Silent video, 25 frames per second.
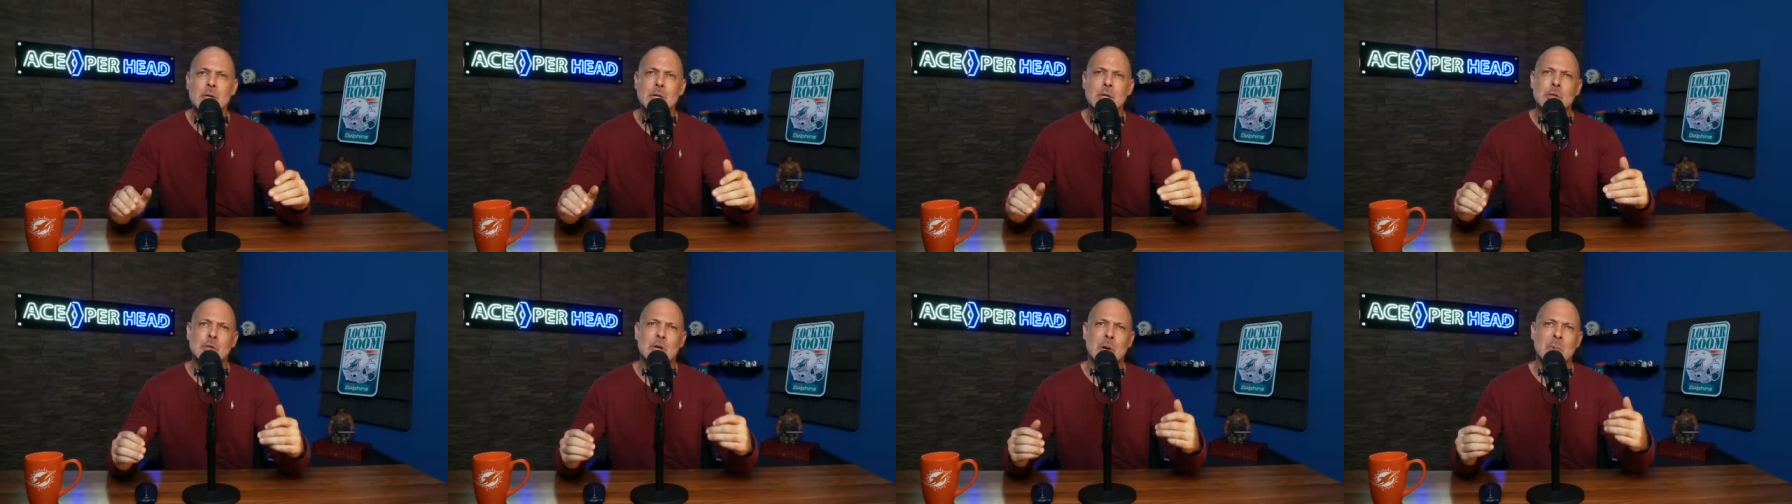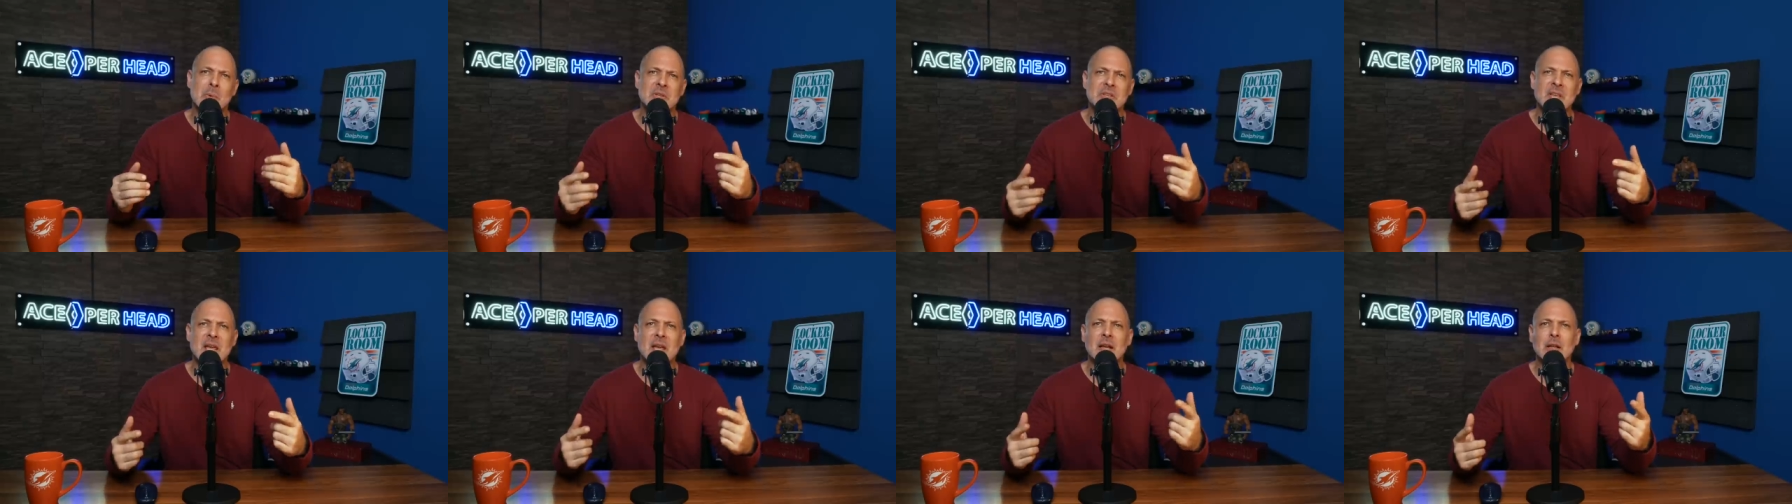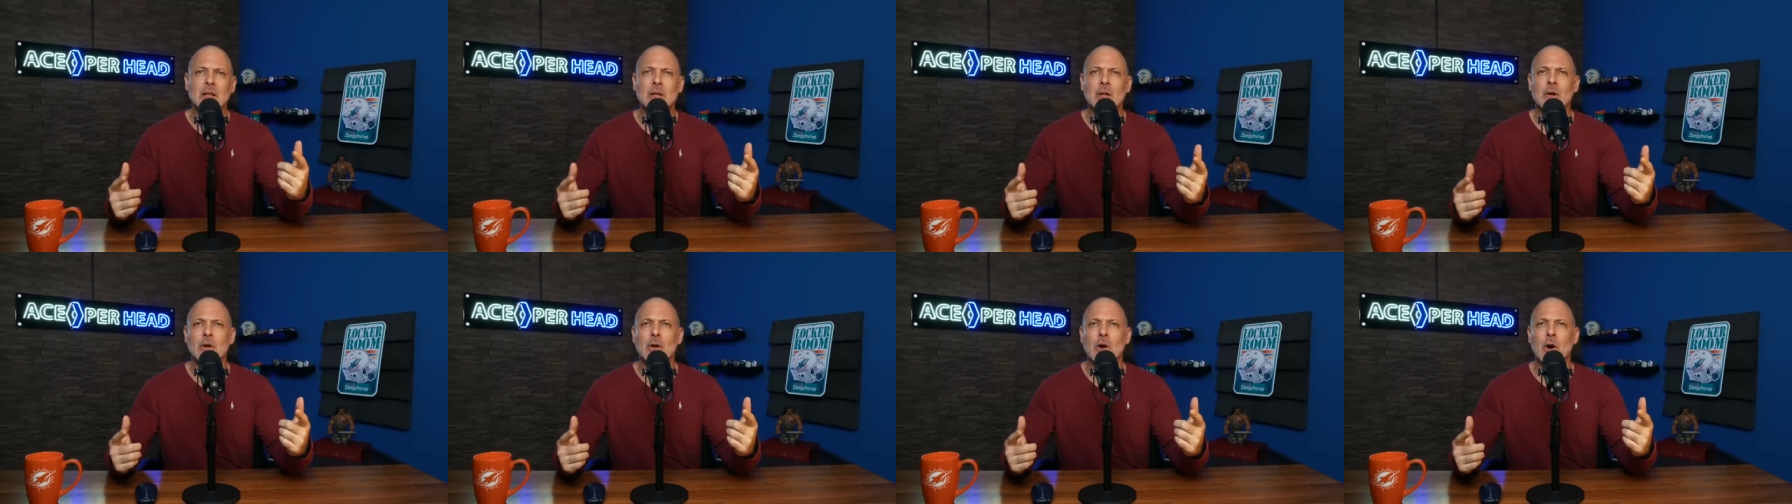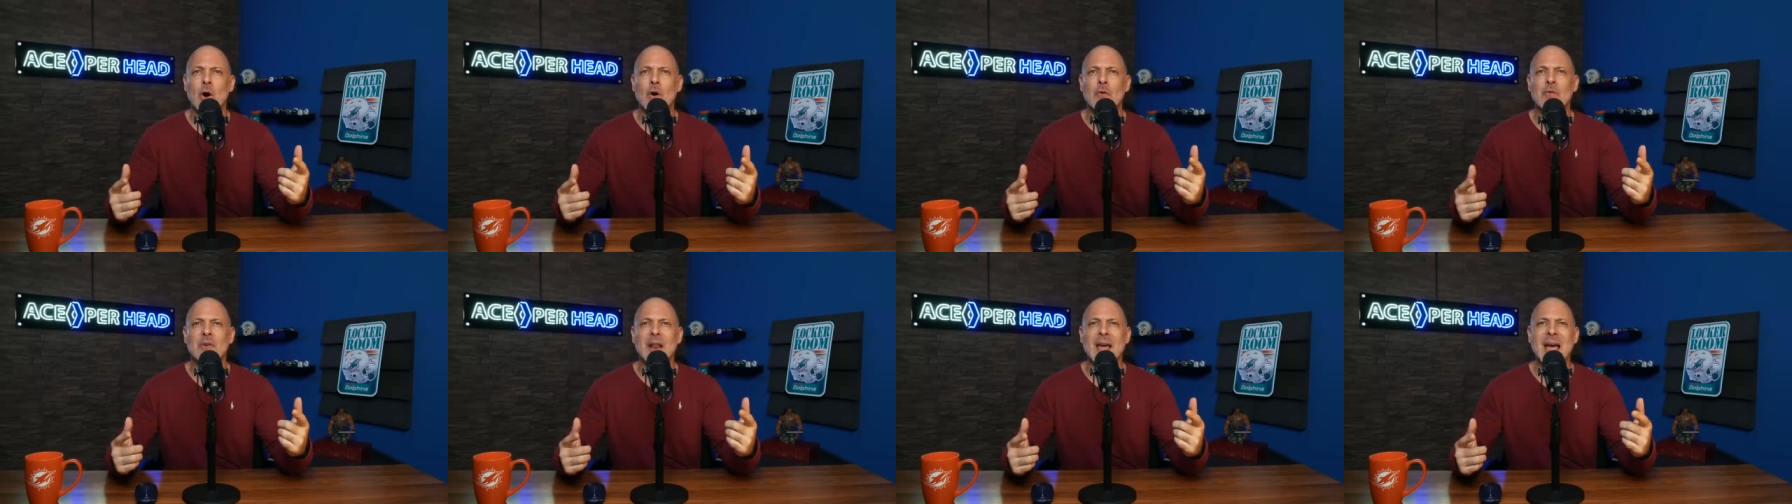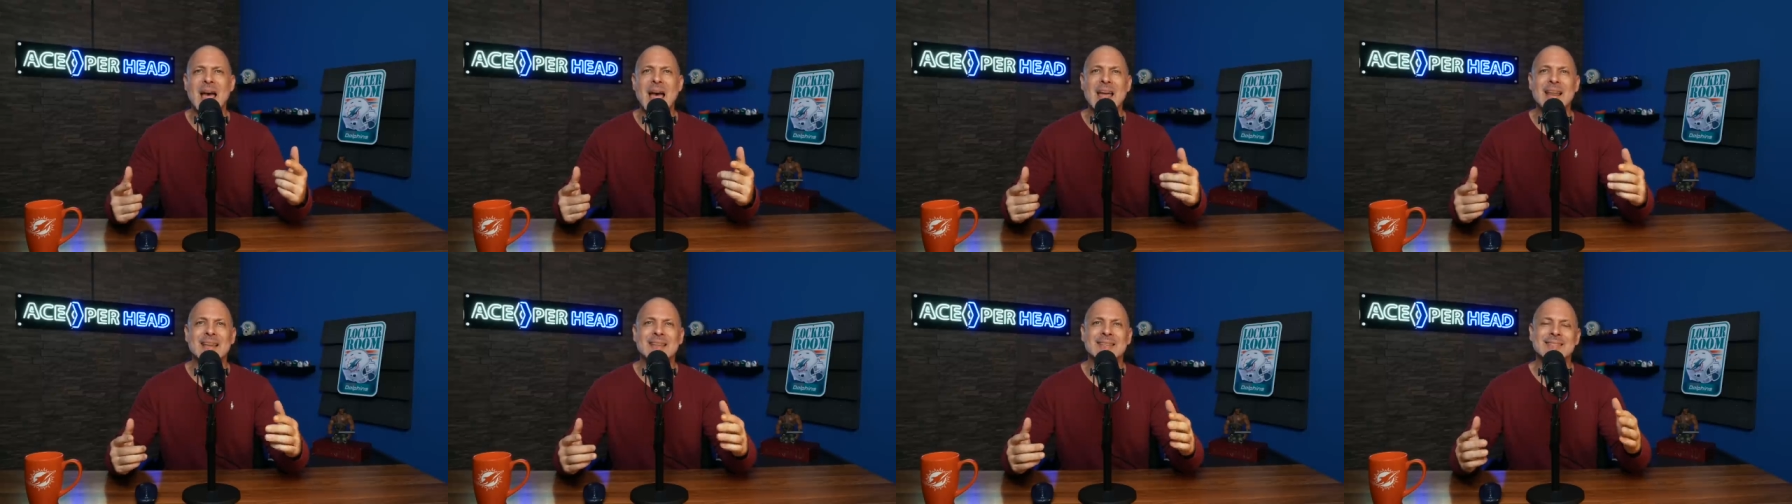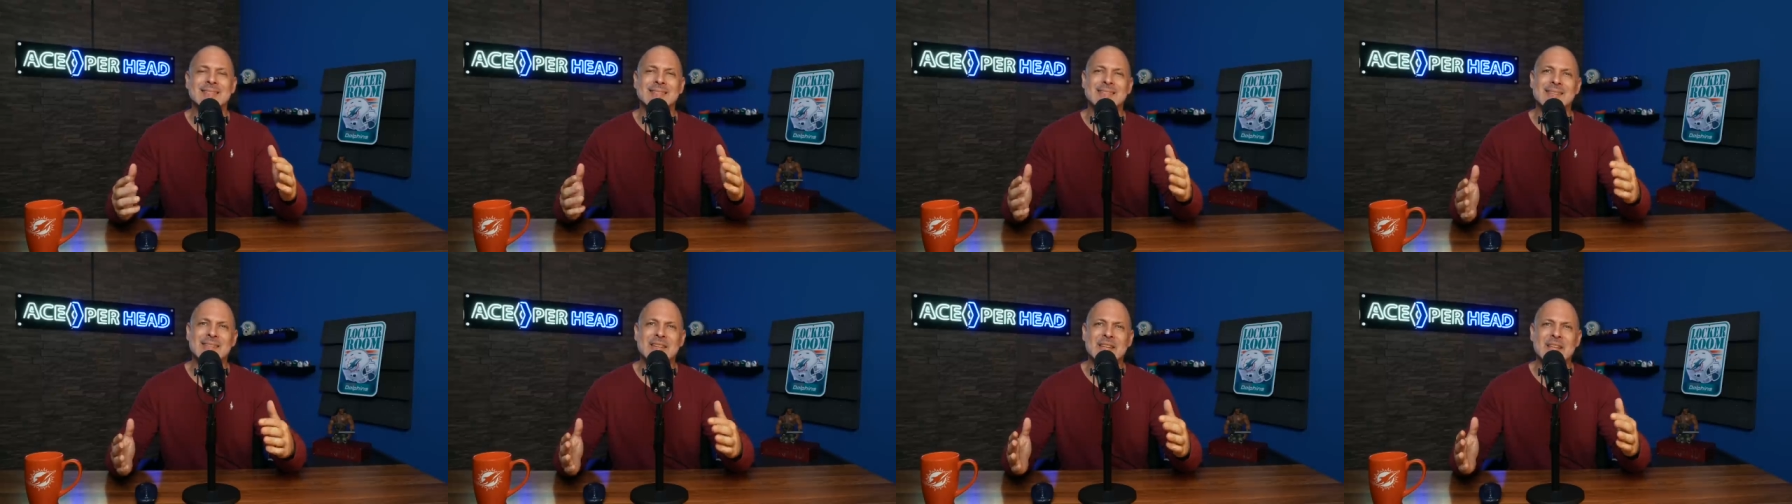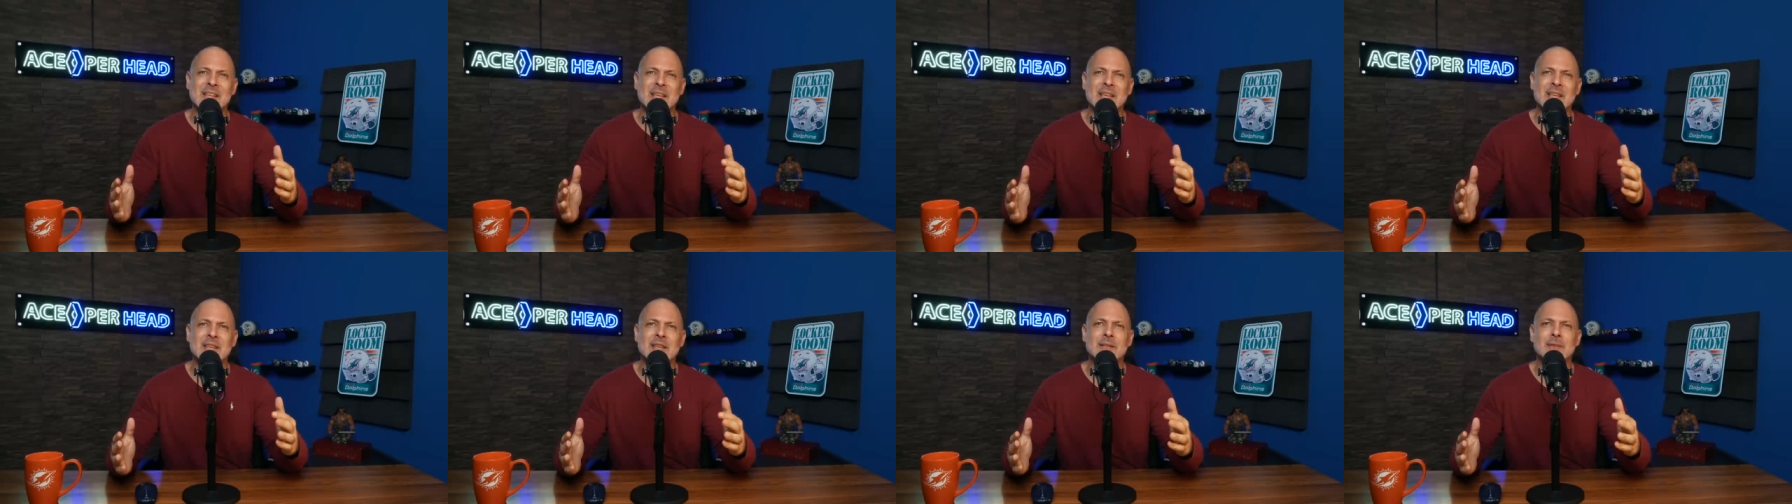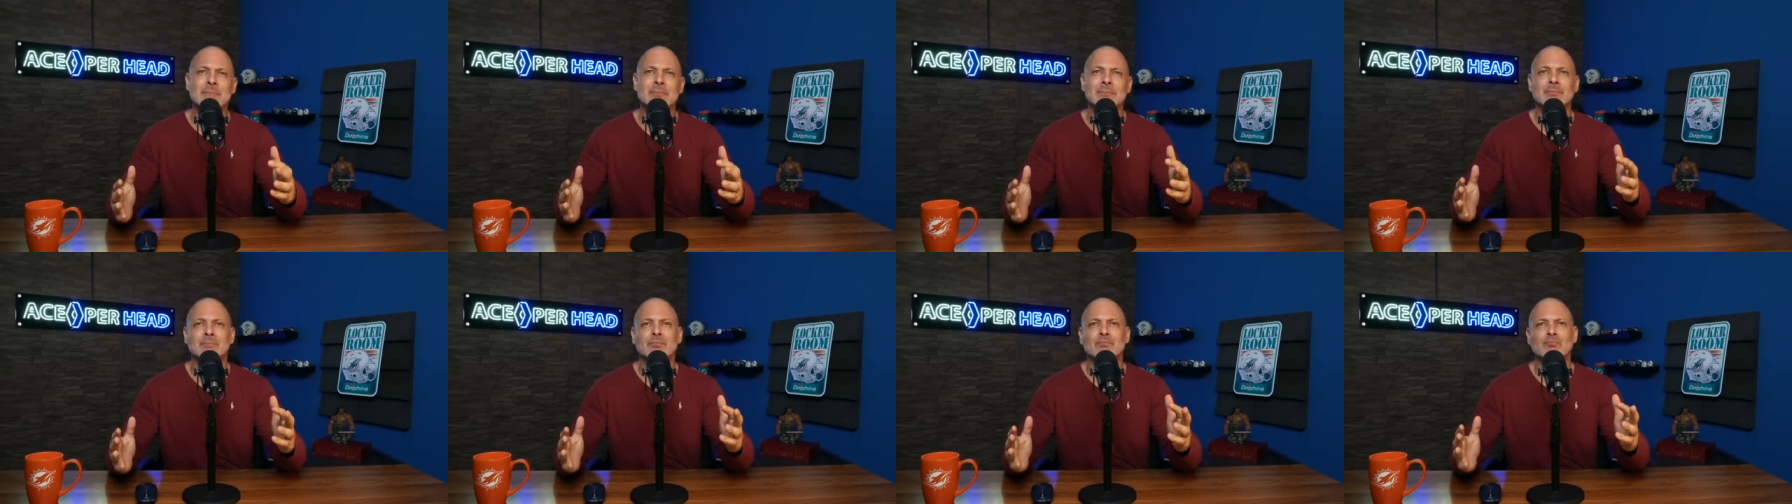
So I'm going to take a look over that and see